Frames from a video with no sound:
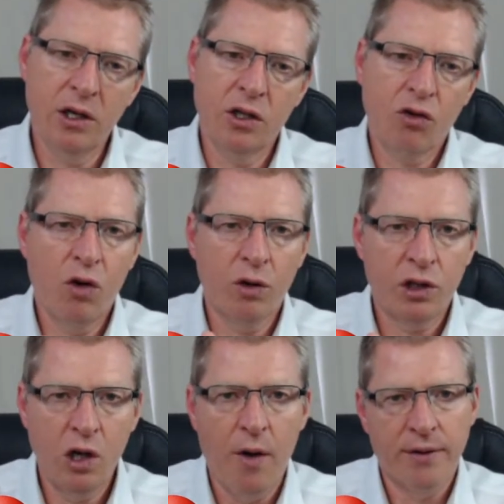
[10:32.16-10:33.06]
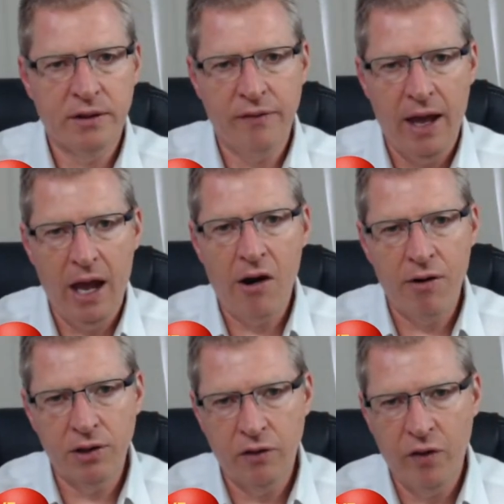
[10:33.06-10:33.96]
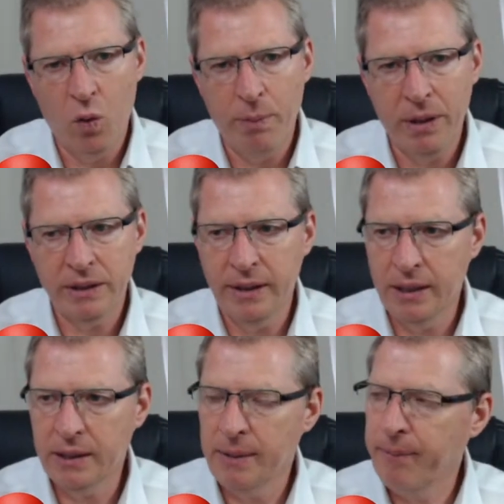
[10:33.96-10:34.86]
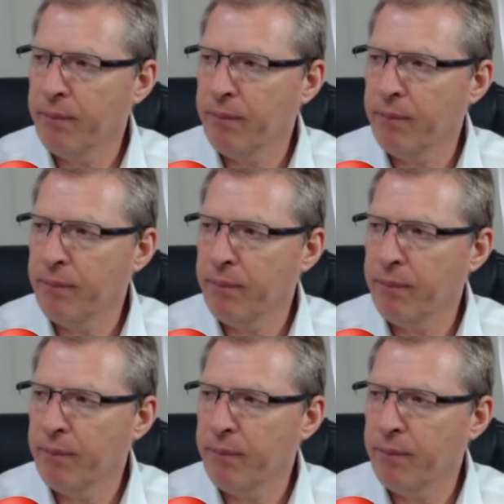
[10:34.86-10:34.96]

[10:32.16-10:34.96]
across lots of areas of your business.